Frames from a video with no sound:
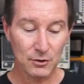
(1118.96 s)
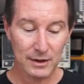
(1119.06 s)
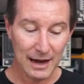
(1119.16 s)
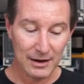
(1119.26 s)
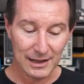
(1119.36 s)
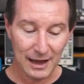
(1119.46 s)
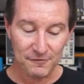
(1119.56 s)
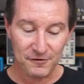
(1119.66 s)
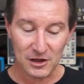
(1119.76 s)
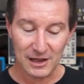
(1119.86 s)
you a
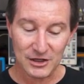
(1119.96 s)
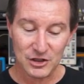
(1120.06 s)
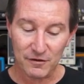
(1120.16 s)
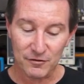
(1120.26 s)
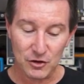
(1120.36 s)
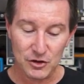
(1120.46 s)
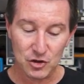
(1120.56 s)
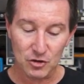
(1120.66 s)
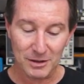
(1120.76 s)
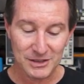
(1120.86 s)
calculator for your collection I've used
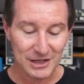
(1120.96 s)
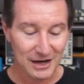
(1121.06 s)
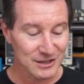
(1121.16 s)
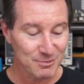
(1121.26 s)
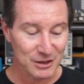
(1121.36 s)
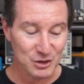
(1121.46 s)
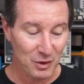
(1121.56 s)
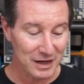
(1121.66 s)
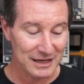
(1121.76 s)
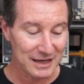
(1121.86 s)
during my studies about
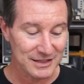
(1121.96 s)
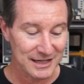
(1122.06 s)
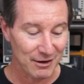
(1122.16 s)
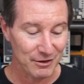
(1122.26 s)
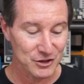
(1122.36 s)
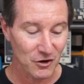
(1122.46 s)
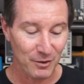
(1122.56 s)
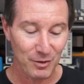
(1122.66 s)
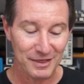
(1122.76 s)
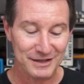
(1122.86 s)
twenty years ago. At the
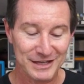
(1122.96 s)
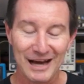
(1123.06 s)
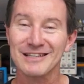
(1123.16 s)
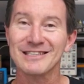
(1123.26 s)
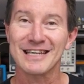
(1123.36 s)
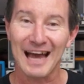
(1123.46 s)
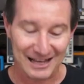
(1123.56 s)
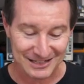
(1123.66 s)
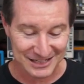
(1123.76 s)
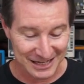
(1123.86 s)
time, one of the duck's
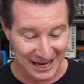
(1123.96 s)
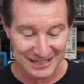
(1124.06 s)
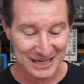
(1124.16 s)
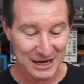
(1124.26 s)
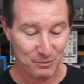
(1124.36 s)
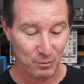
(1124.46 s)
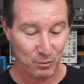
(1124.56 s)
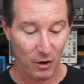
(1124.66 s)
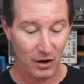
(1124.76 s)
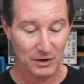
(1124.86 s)
guts. Yes, it
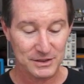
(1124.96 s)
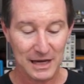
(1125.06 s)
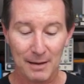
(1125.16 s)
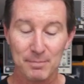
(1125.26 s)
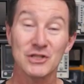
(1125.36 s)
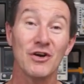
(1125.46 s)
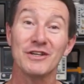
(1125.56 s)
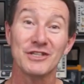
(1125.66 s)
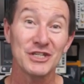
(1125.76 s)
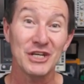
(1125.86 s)
was, uh,
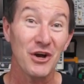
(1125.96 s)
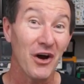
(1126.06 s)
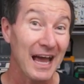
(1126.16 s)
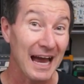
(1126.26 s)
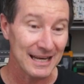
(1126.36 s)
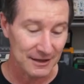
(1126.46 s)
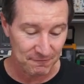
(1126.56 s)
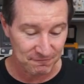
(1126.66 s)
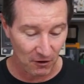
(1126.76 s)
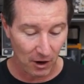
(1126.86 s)
besides the T I
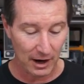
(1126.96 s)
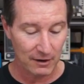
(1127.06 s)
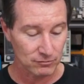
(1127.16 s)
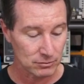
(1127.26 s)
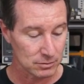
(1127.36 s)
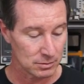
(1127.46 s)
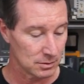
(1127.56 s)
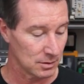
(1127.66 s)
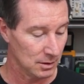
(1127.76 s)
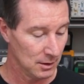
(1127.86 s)
eighty-five.
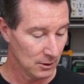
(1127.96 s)
Ugh.